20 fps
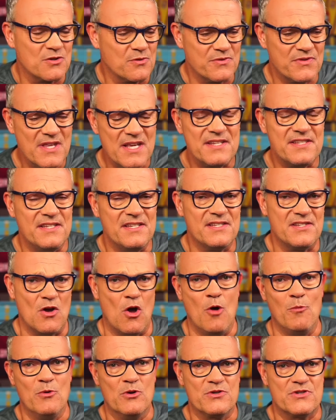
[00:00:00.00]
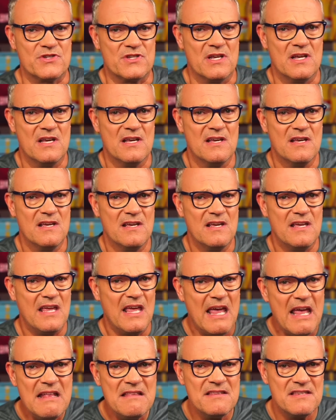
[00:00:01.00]
so this is almost
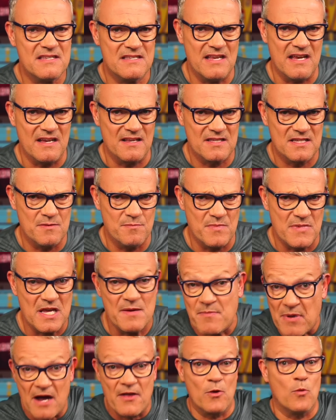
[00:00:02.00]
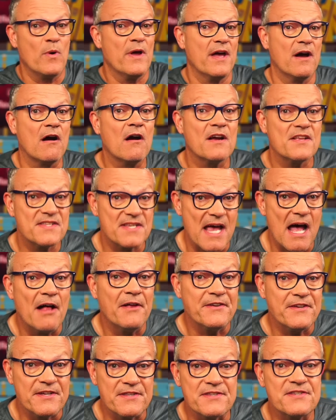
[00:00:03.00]
instinct to me. By the way, our
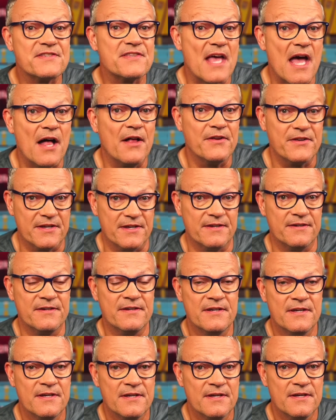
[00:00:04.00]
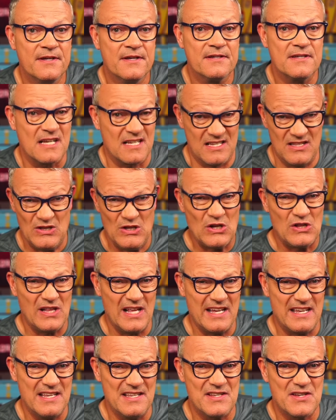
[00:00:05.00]
Italian stallion doesn't look
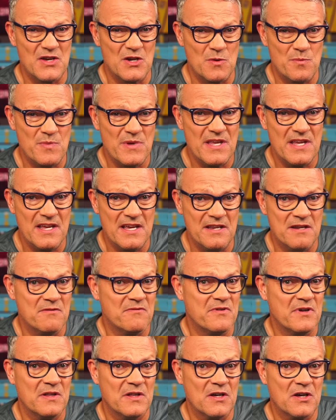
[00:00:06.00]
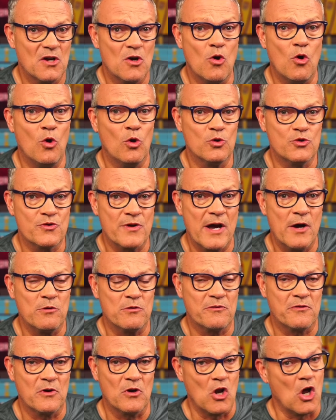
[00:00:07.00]
like he's going to be in a Villa goal
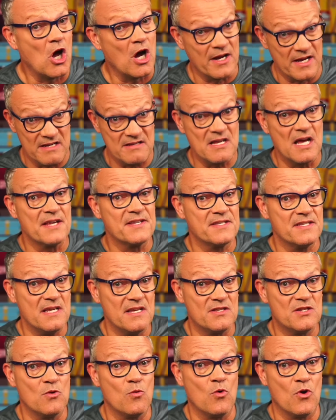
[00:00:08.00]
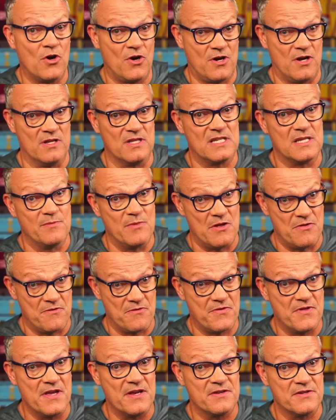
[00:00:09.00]
drought for long. He does need to work on some
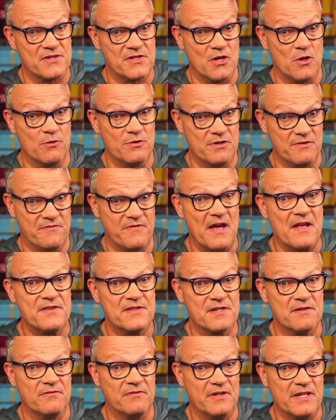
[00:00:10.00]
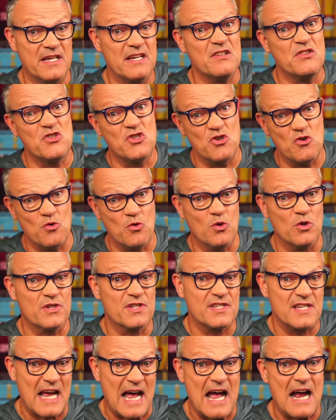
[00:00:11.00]
other things, though, defensively.
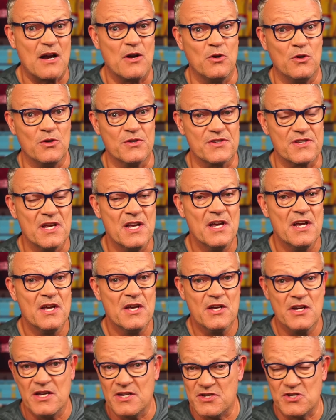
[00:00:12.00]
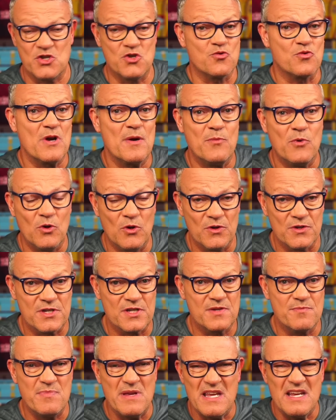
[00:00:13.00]
Duels, tackles, his
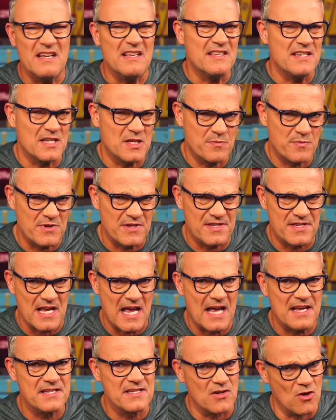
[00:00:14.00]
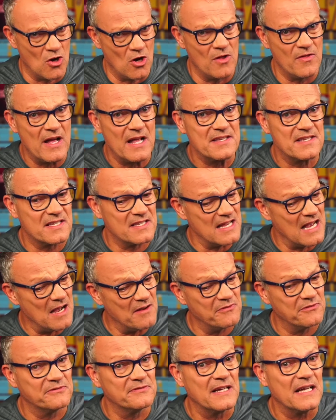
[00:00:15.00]
dribbles, being dispossessed, all that
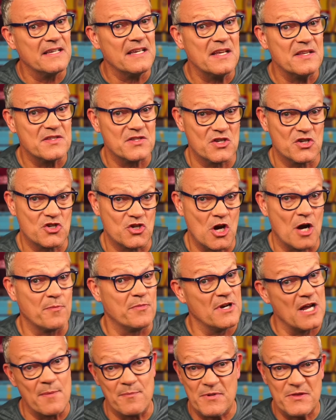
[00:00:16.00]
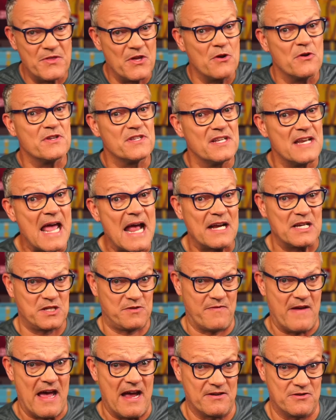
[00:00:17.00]
stuff that needs to sharpen up. But there is an
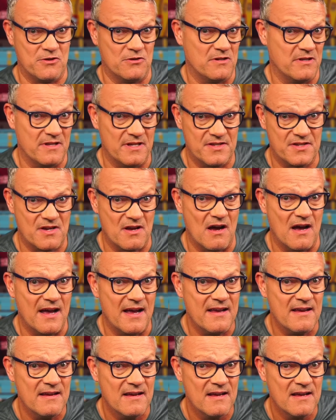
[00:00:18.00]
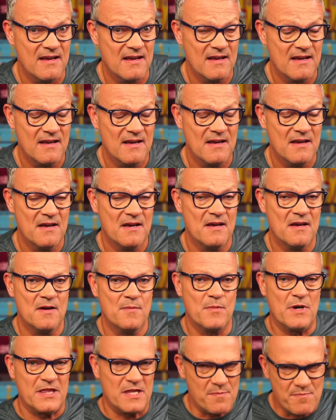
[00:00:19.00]
X factor to this guy.
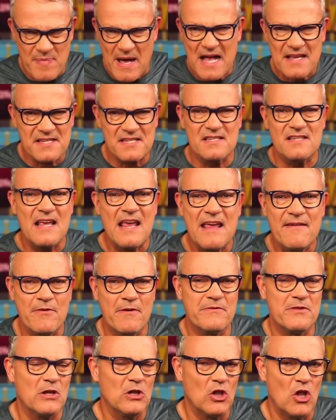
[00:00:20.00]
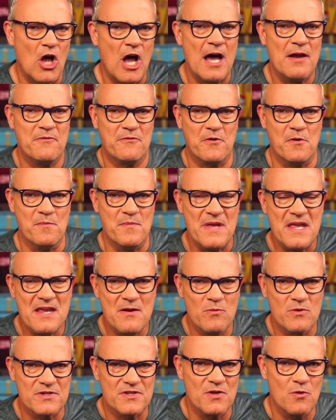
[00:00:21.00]
But the best save of the lot for
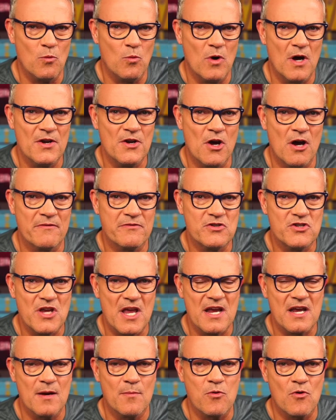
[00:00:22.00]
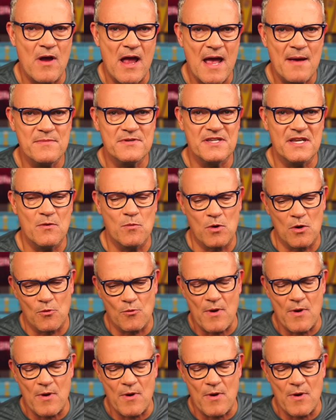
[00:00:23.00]
me was the one off Jacob Ramsey, where